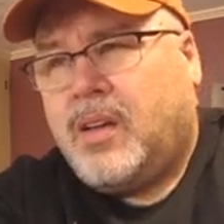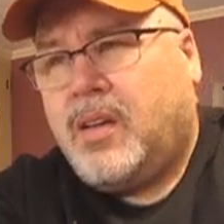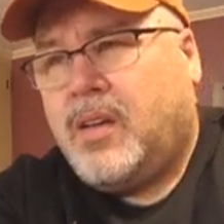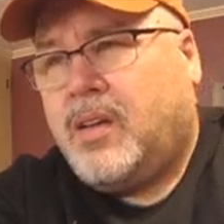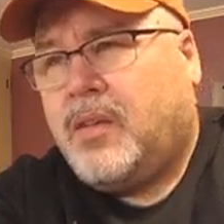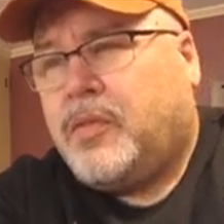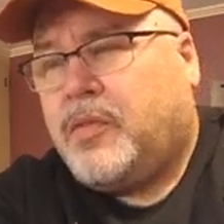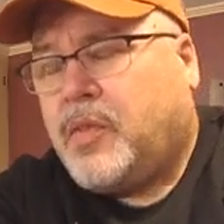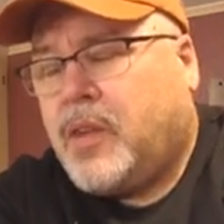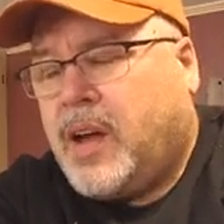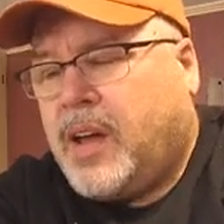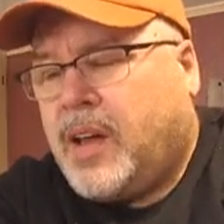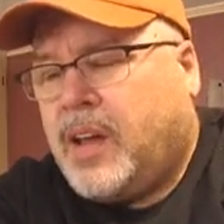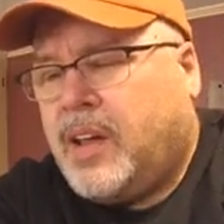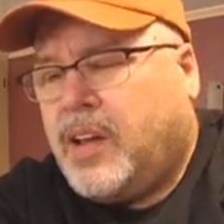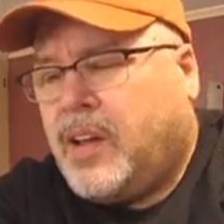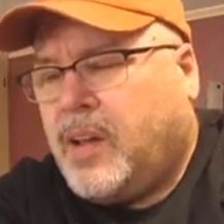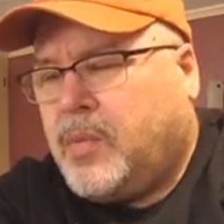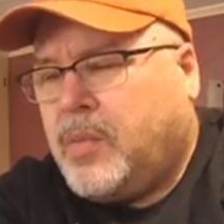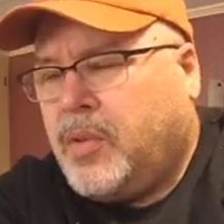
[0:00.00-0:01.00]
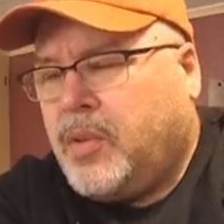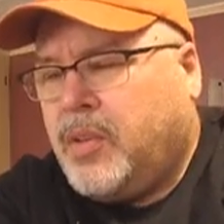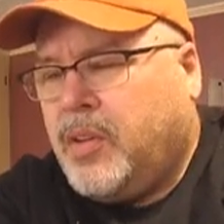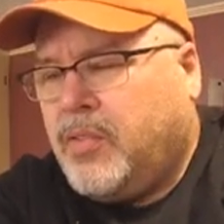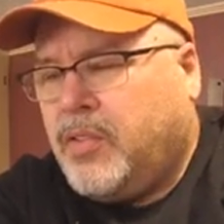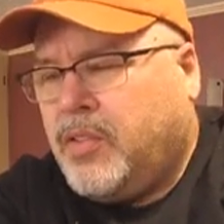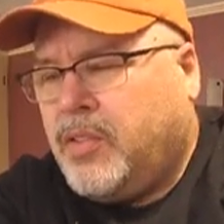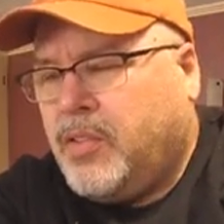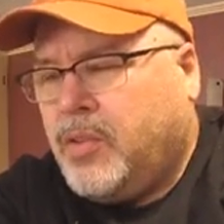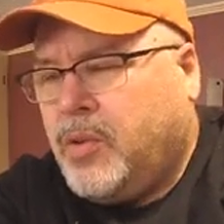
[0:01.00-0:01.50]
Friday, I
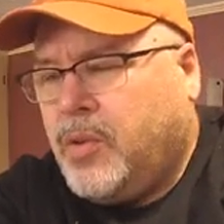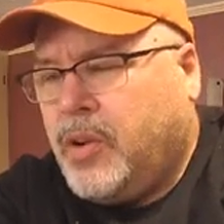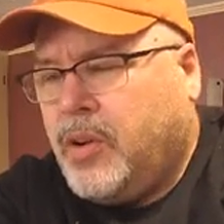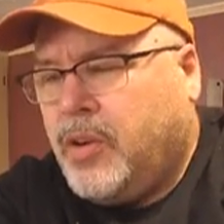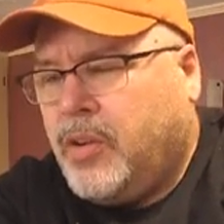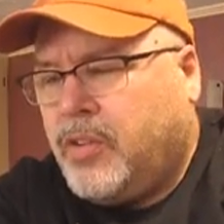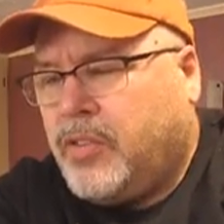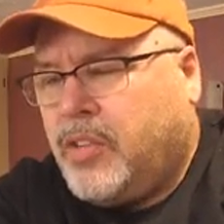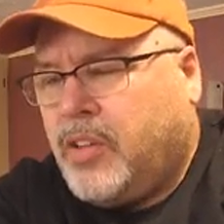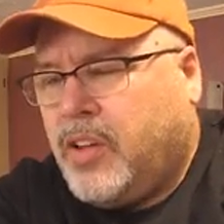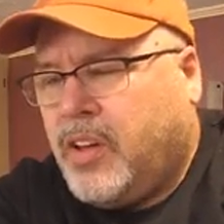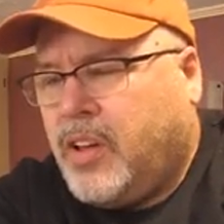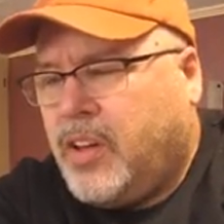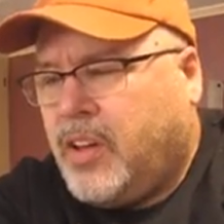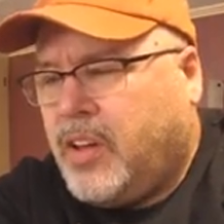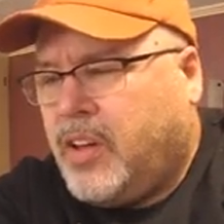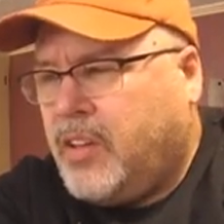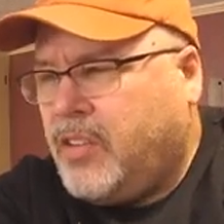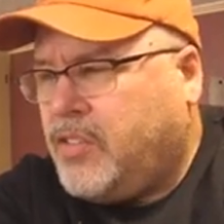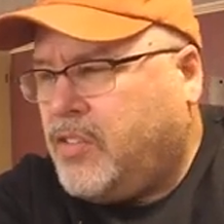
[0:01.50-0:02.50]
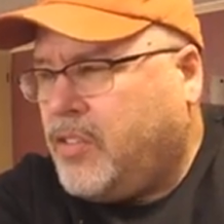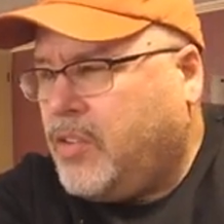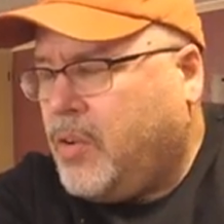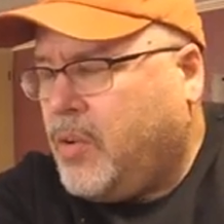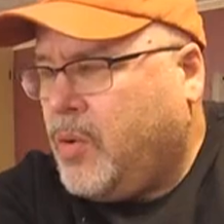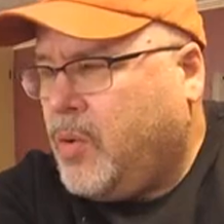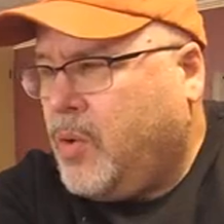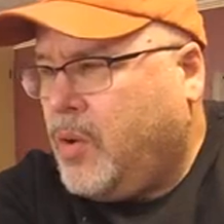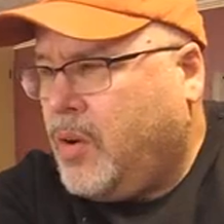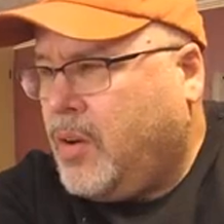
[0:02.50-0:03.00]
believe, is New Year's Day.
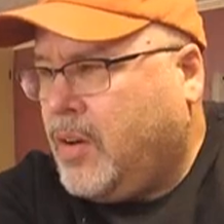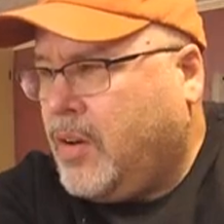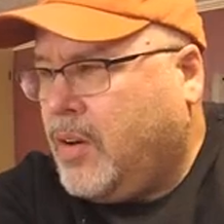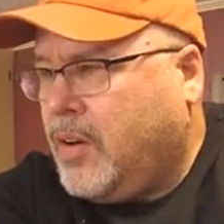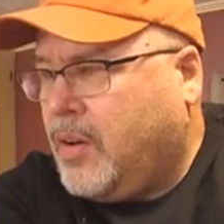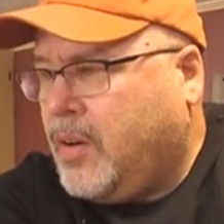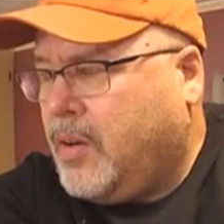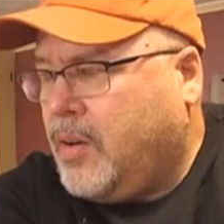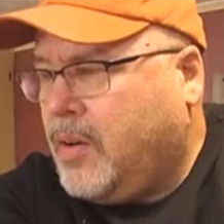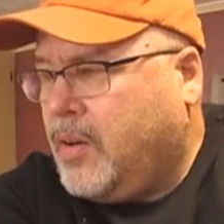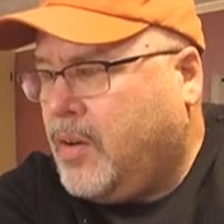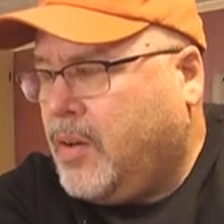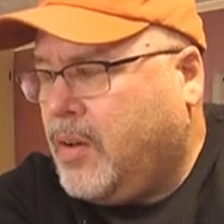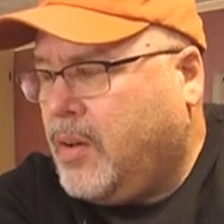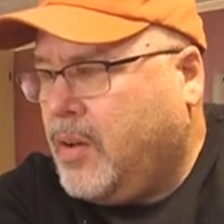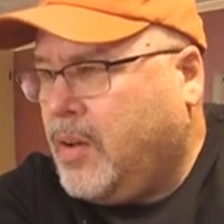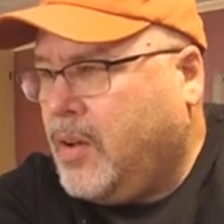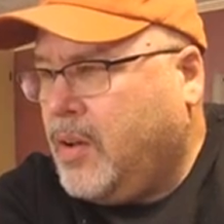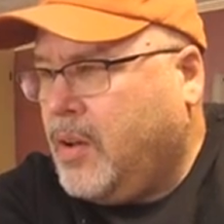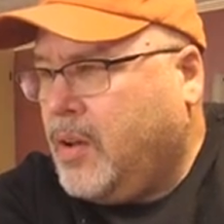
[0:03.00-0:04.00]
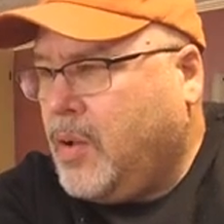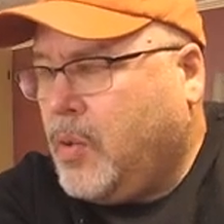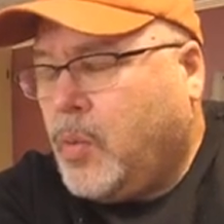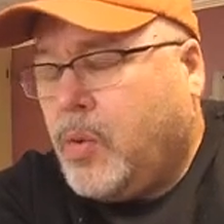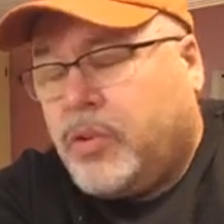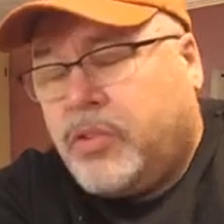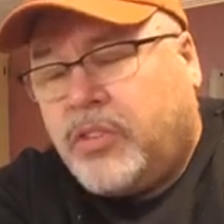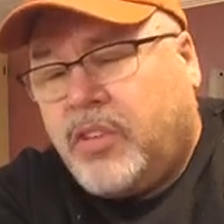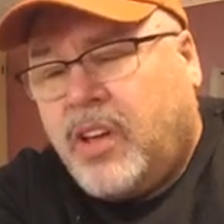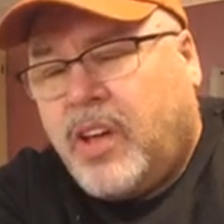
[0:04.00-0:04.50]
So
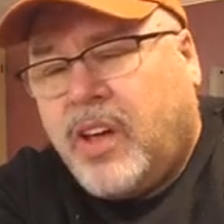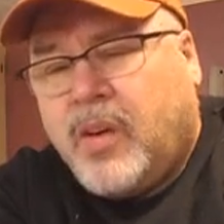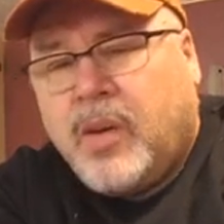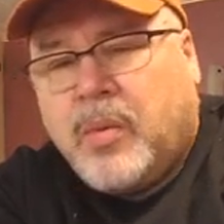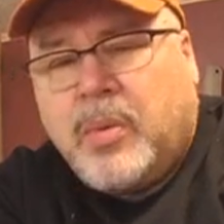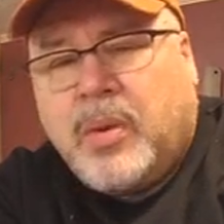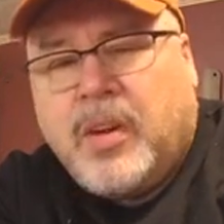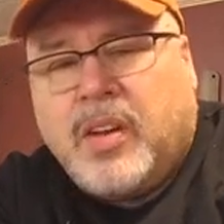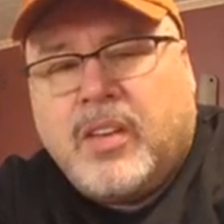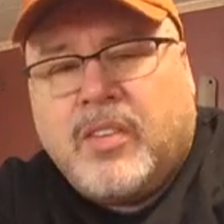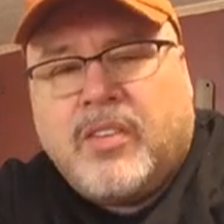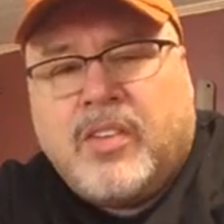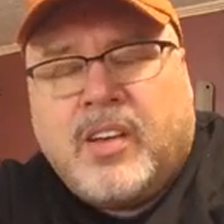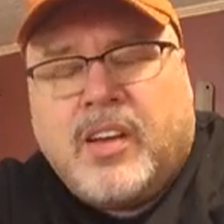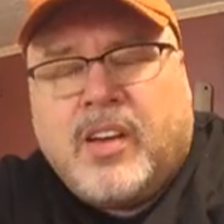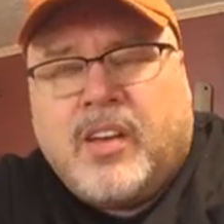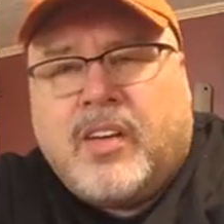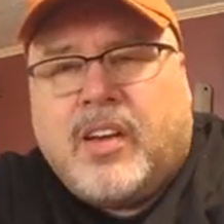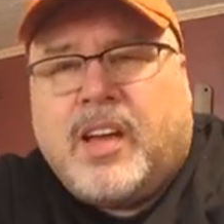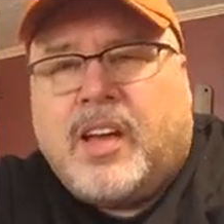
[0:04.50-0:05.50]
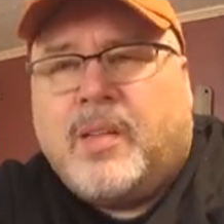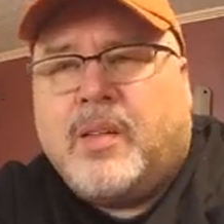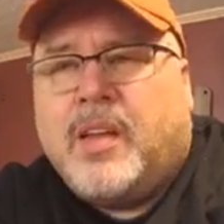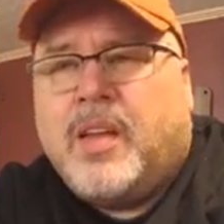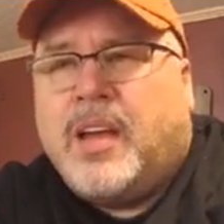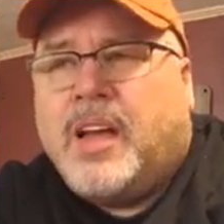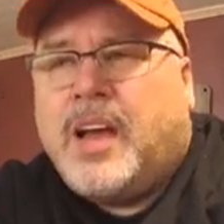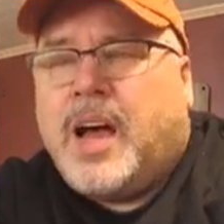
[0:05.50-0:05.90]
we'll see how it pans out.